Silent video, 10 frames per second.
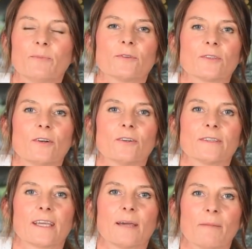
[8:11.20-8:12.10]
put all
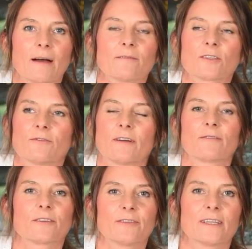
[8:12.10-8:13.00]
the amounts of
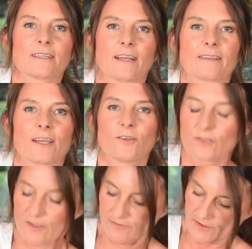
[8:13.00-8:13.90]
everything that I
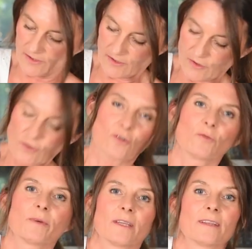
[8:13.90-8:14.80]
used for this
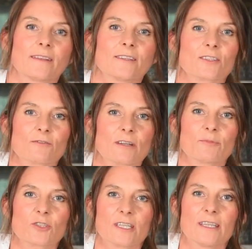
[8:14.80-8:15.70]
soup in the
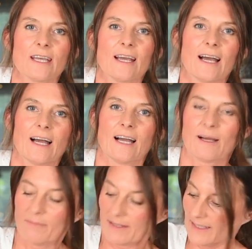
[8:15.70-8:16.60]
description,
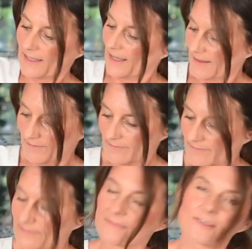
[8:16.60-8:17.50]
but again,
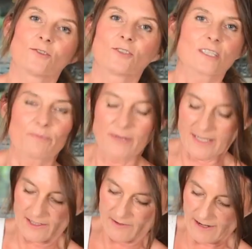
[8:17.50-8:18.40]
you just
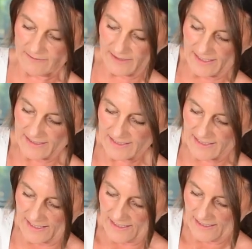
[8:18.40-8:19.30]
play around and
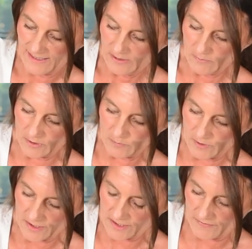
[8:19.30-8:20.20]
see what
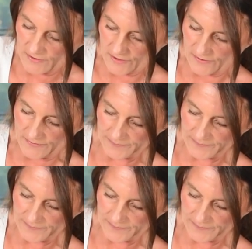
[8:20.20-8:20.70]
works for you.